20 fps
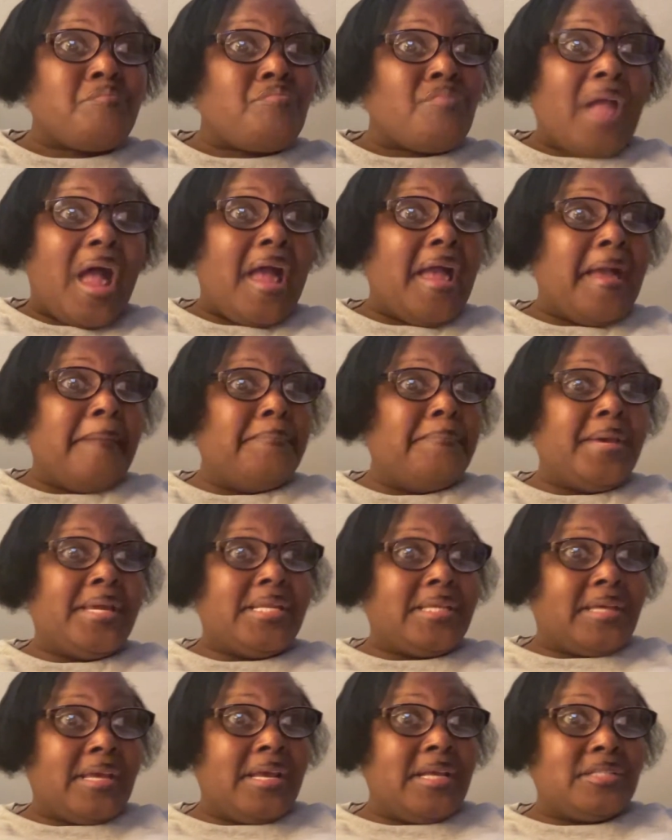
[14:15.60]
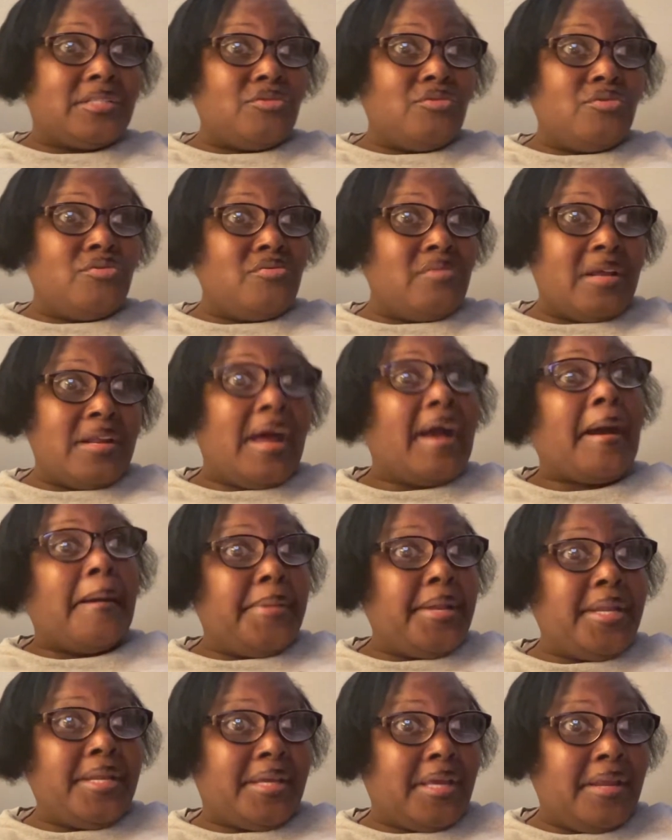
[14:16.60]
I had Medicaid too, and I got
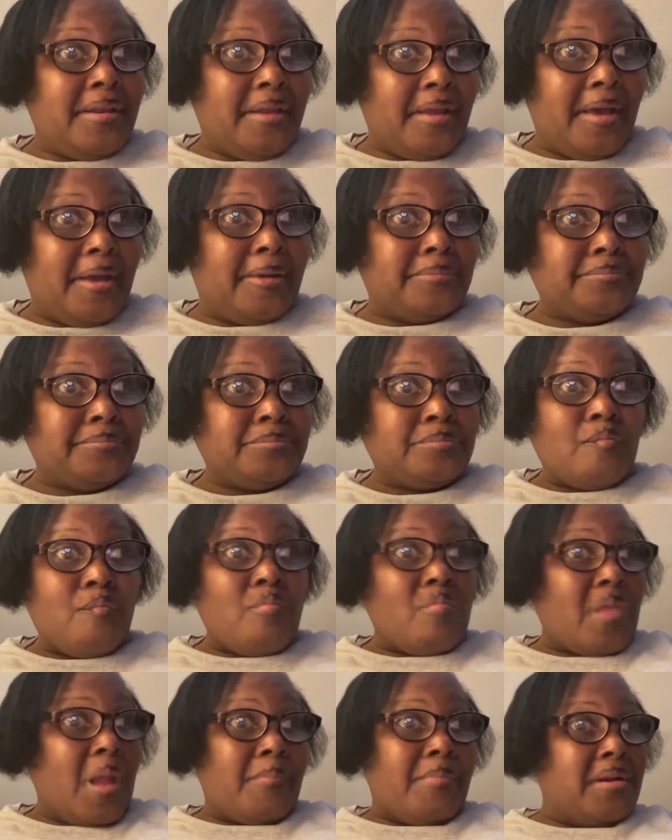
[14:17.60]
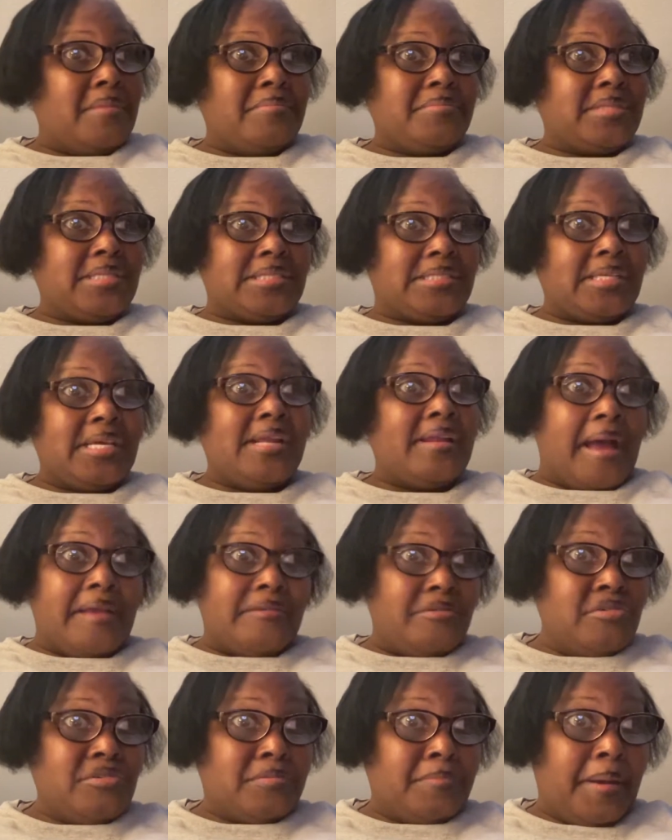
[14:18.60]
Medicaid now. But I'm just saying, I
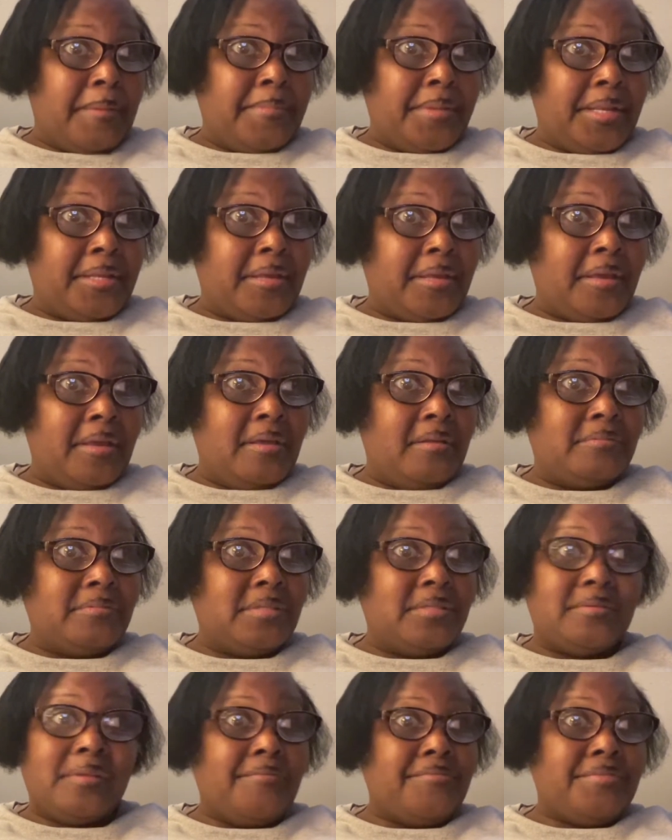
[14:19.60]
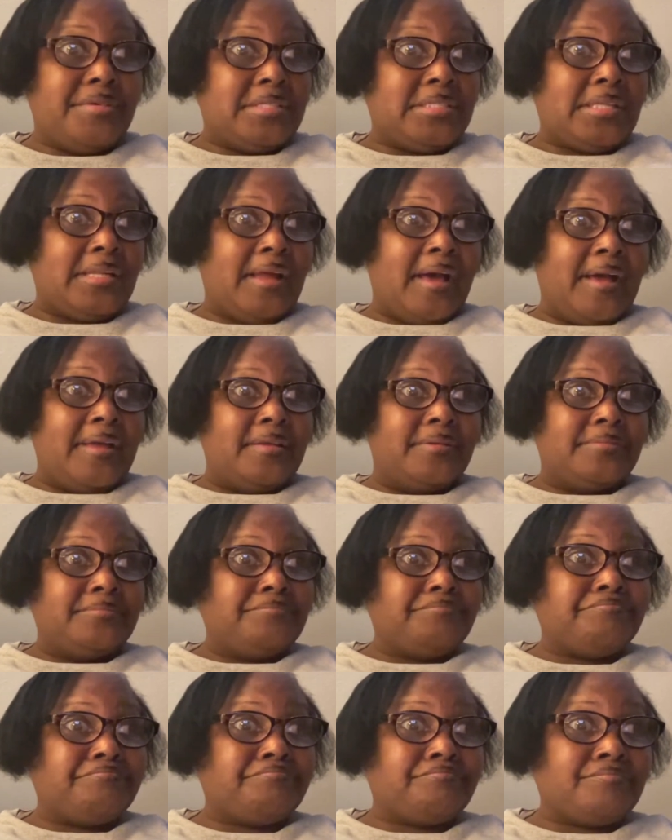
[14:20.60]
use my Medicaid. The devil is a liar. Mm
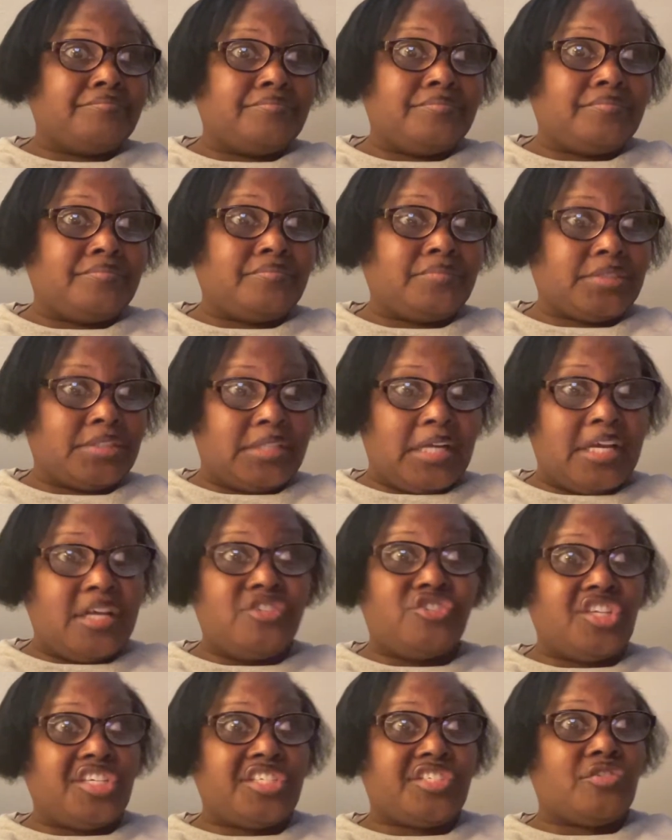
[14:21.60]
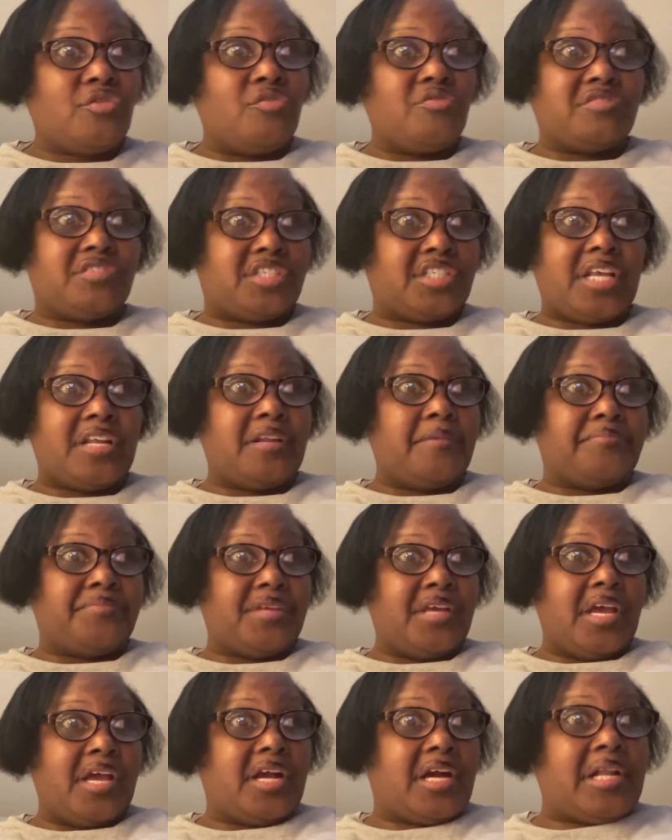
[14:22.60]
-mm. They just don't sit up
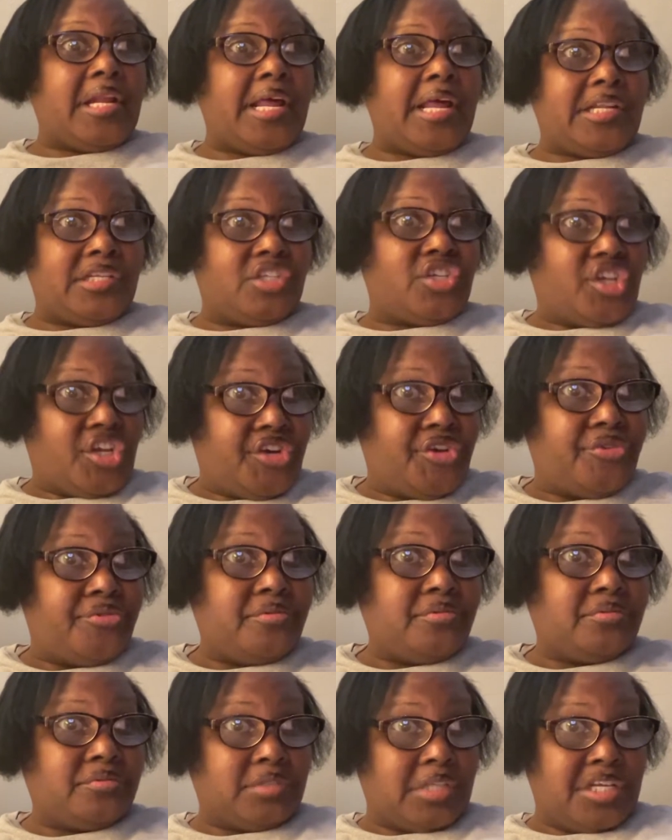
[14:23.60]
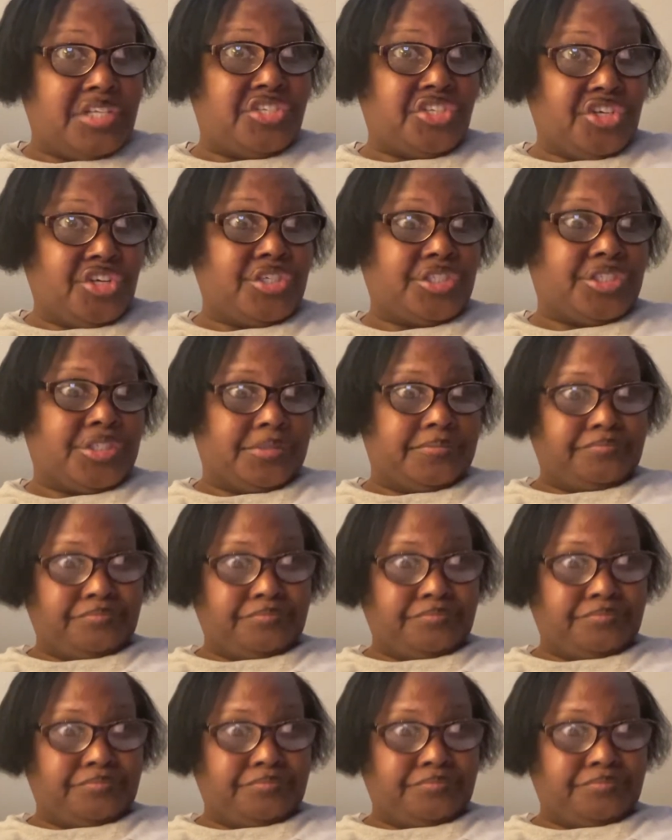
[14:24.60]
there and collect dirt and dust.